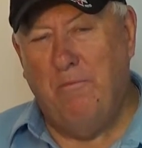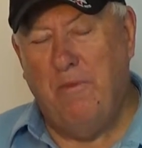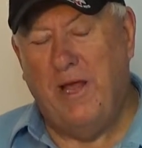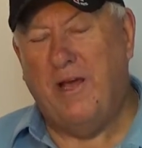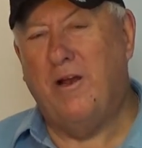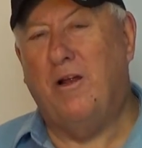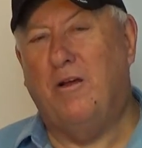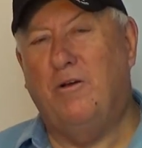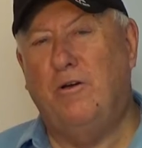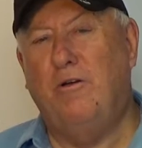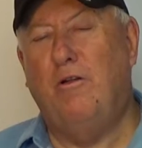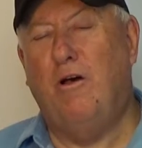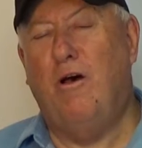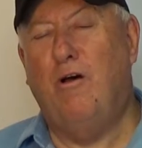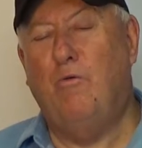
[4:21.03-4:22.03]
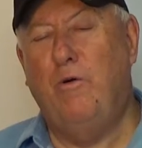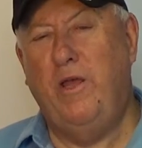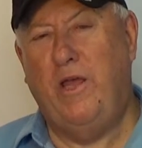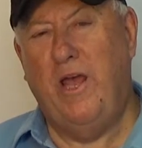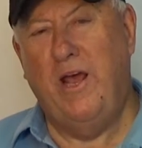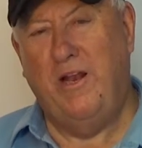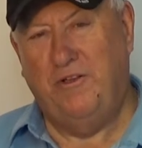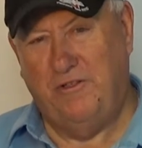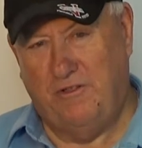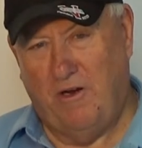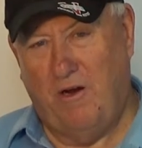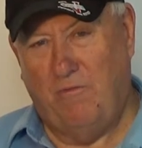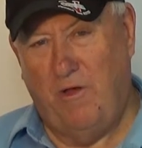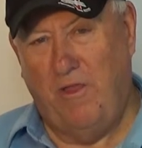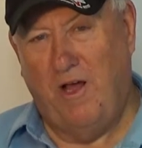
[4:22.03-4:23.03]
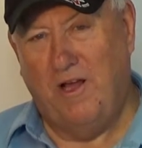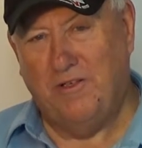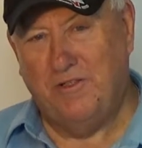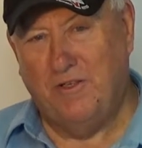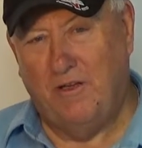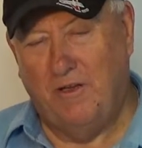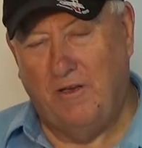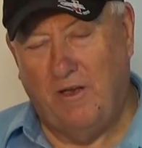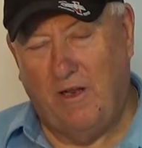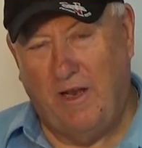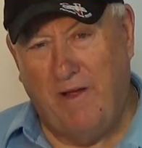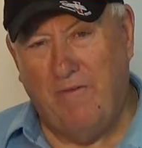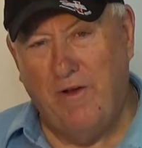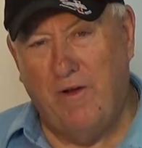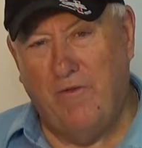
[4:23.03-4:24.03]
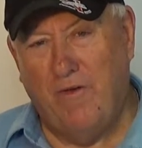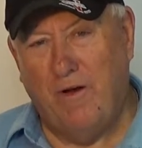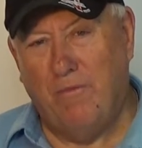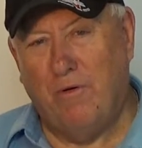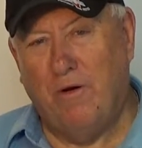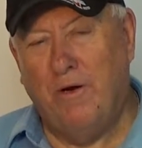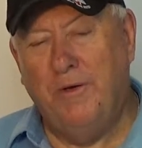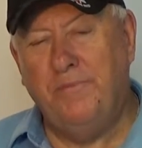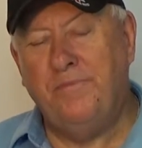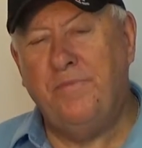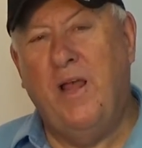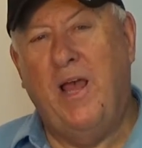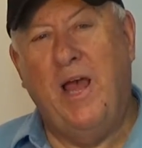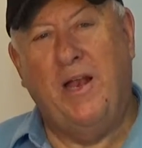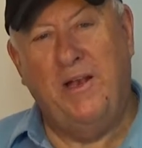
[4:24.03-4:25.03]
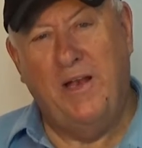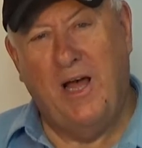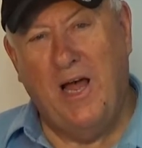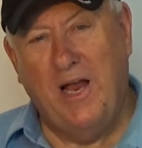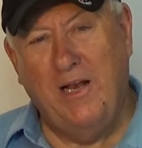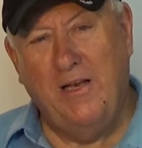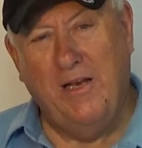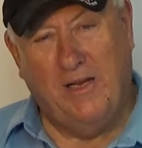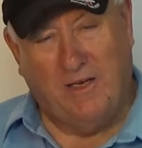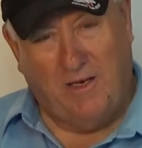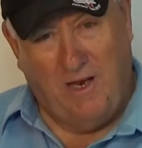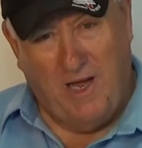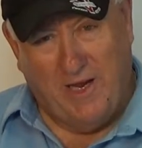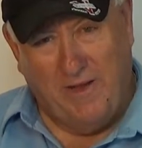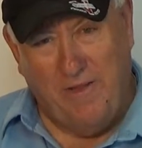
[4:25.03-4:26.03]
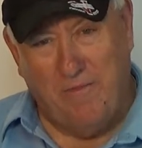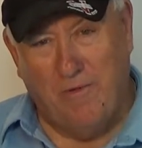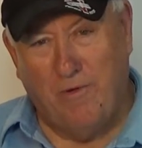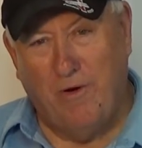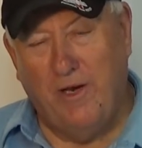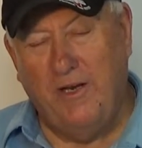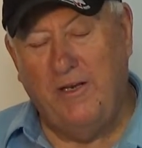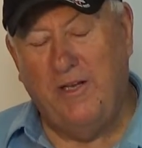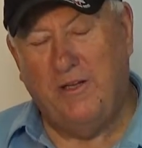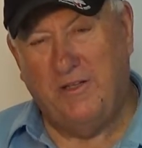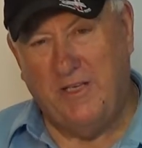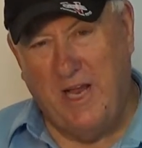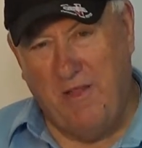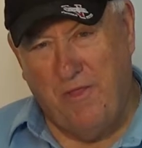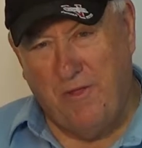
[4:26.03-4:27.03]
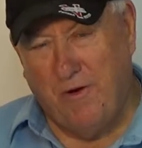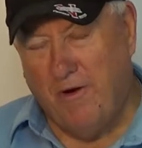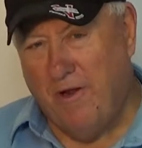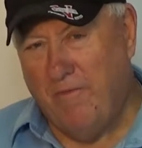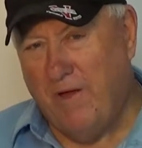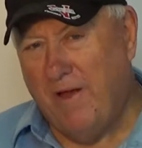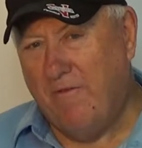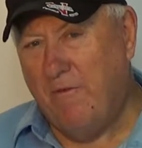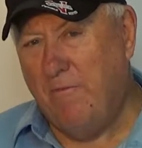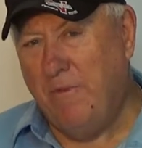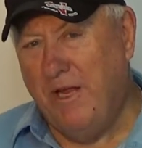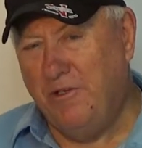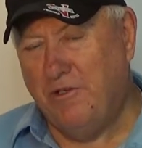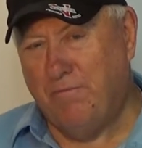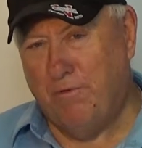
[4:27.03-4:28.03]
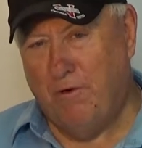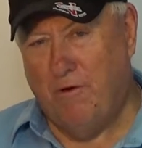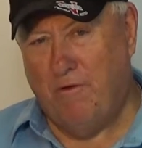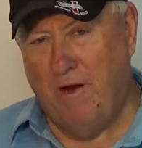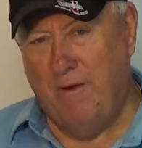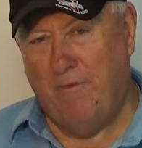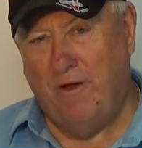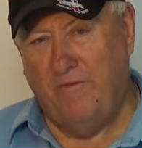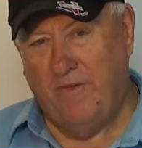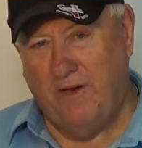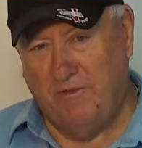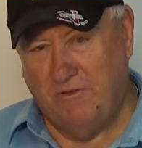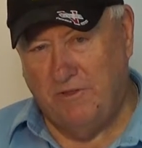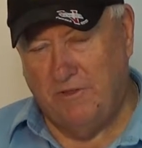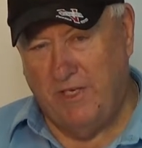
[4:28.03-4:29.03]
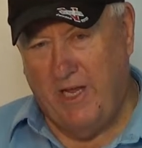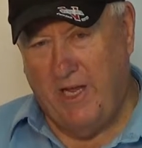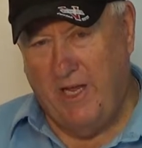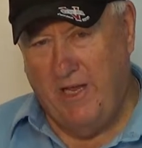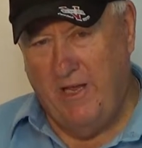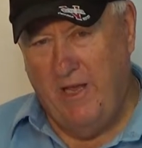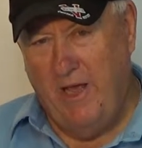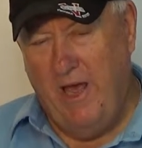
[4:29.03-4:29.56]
Make it a good long weekend and start with us on 11 November at 9 o'clock in the morning till 10.30. We have a major program on Veterans Day.